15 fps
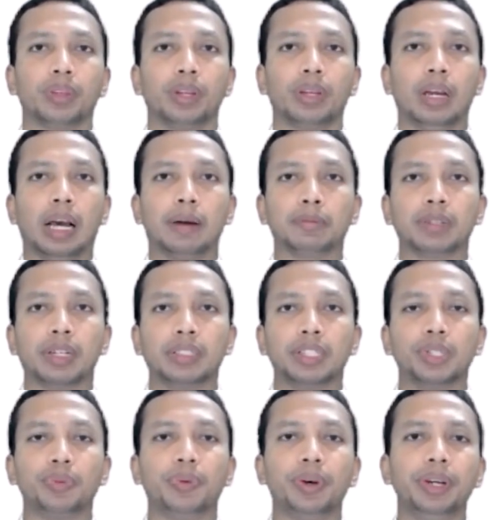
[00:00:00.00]
After
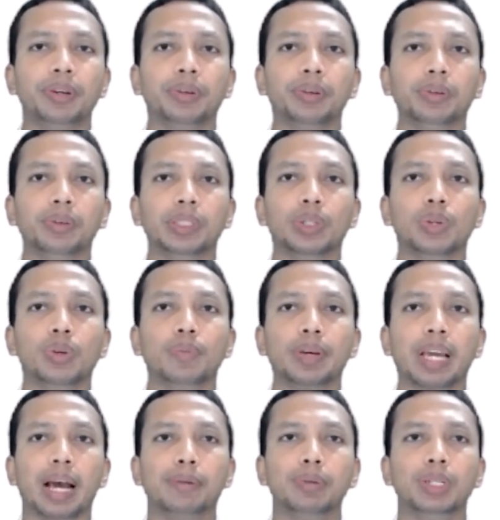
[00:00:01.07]
this video, you will be
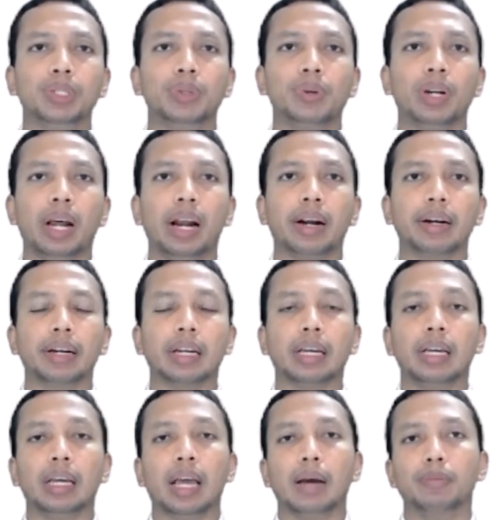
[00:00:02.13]
able to learn
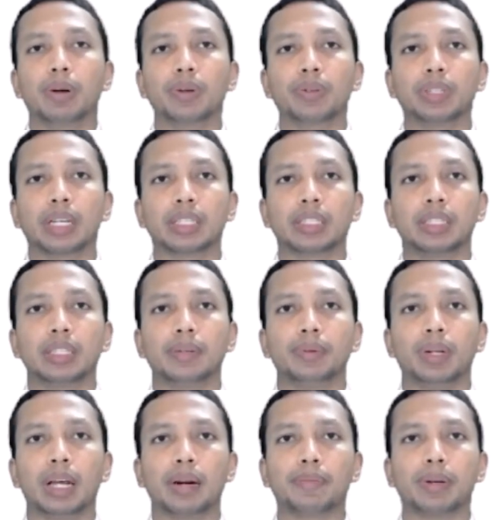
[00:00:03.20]
about
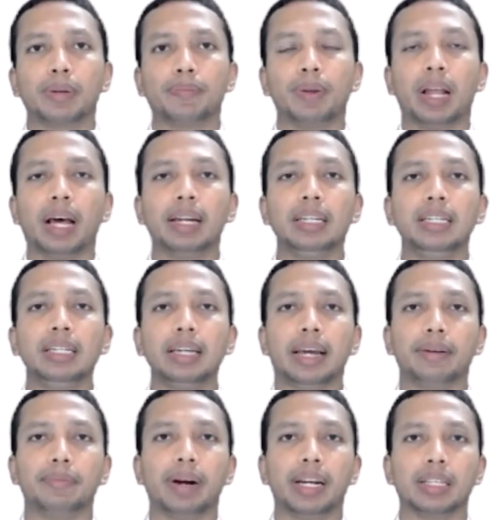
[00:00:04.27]
sustainable urban planning
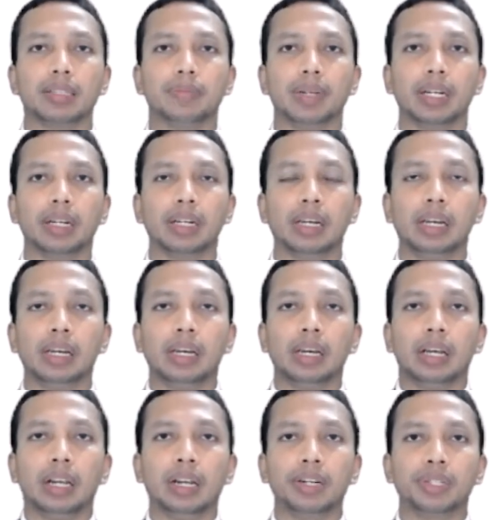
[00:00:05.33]
and management.
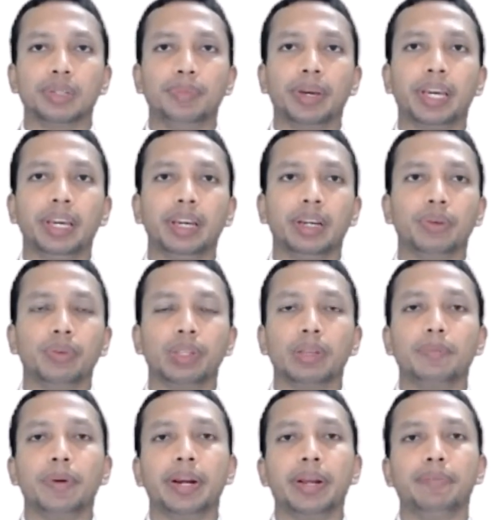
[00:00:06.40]
Let's begin with a
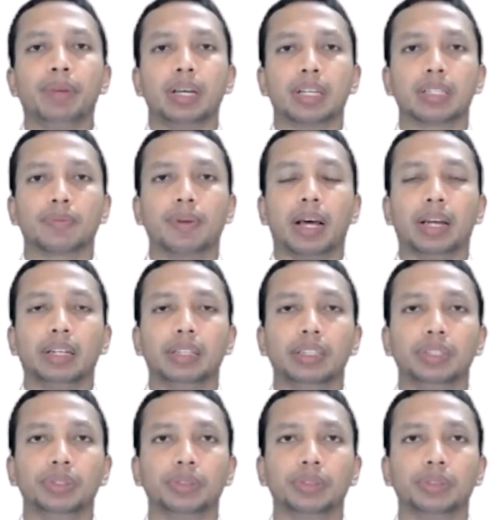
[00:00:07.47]
brief explanation.